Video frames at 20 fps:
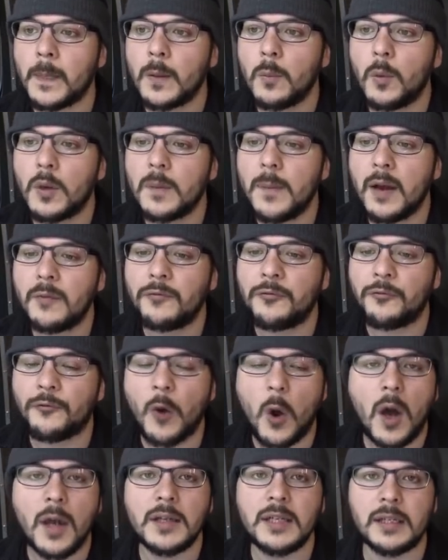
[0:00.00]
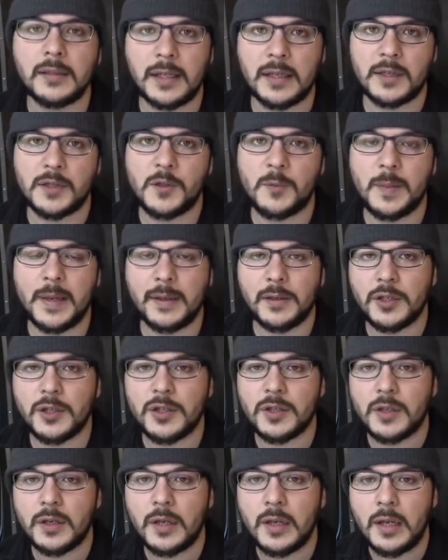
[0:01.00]
What about fraudulent
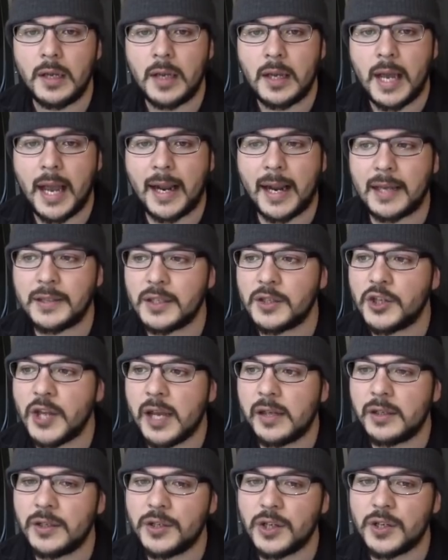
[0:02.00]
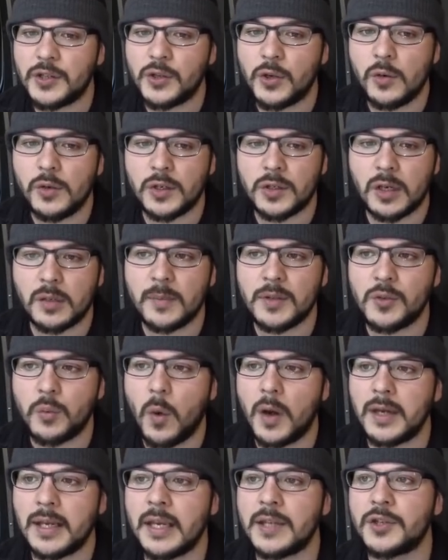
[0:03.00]
speech? I guess the challenge is who determines
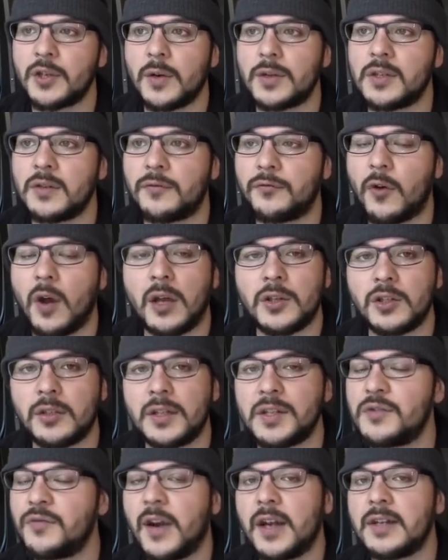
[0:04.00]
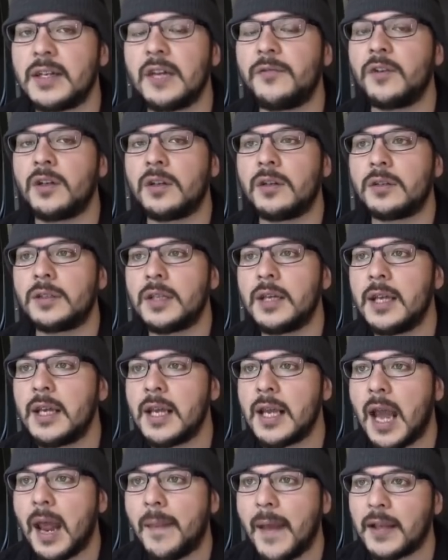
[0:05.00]
what is or isn't fraudulent is very difficult,
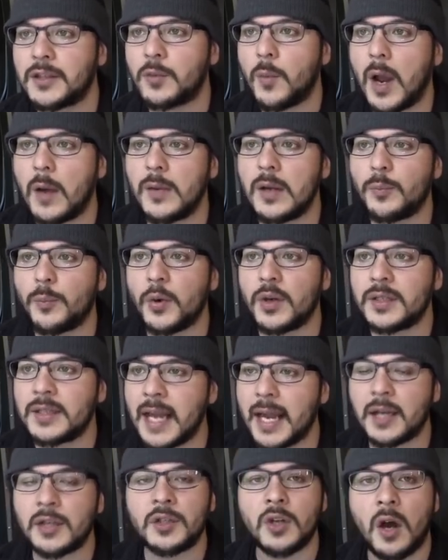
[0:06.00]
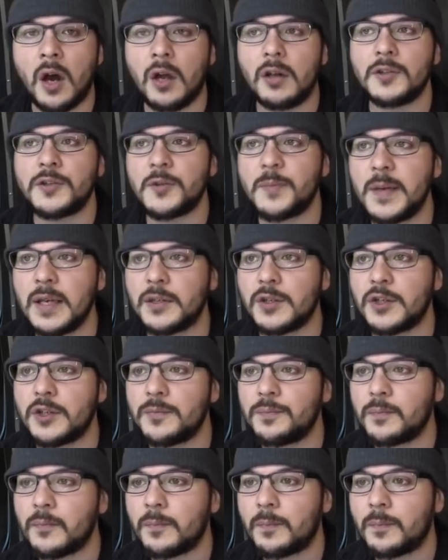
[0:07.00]
and that's why we protect all speech.